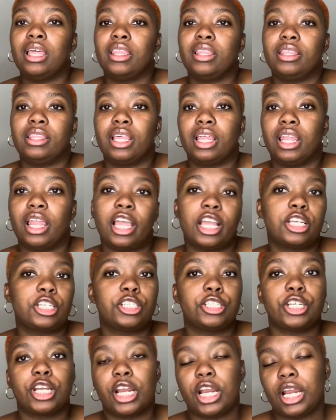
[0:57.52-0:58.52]
the
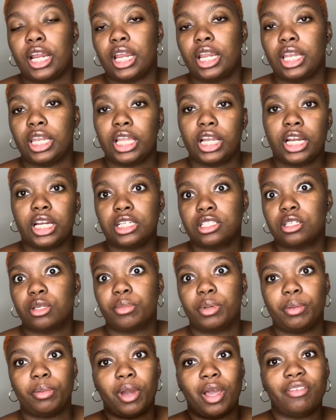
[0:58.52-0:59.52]
lecture and learn. Some
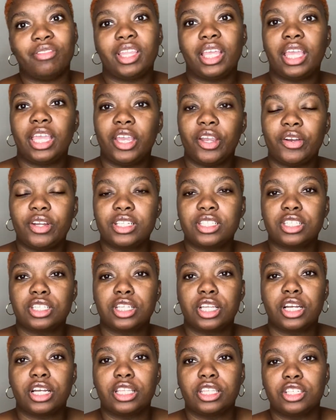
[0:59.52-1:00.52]
people have to hear it to learn.